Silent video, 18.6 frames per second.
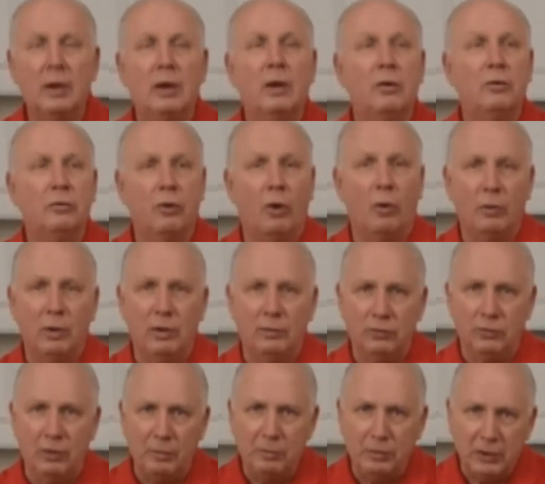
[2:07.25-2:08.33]
So if
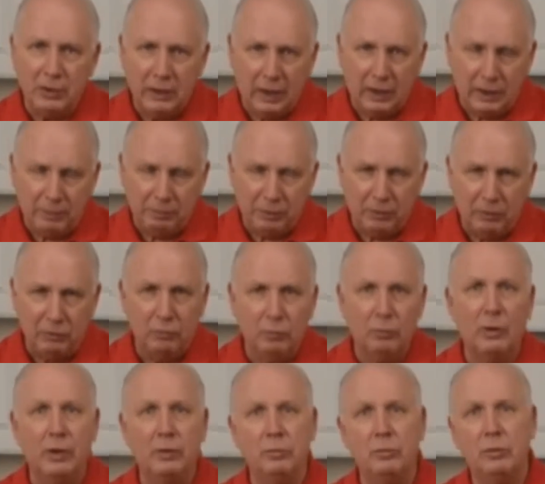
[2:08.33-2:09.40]
something happens,
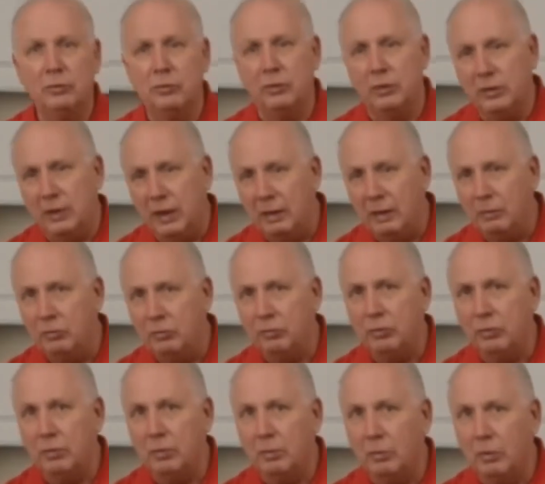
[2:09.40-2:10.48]
whether it's a damage to
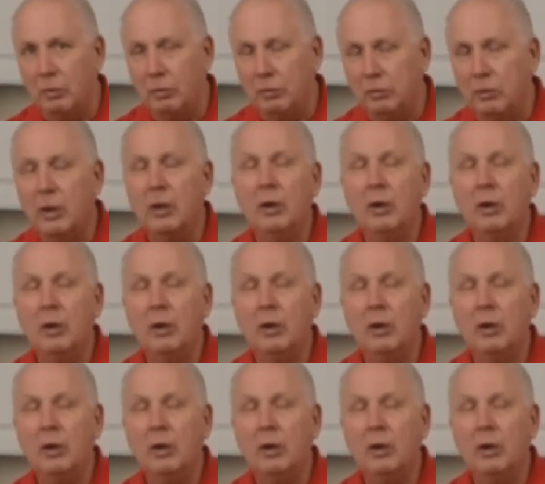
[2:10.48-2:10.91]
the mold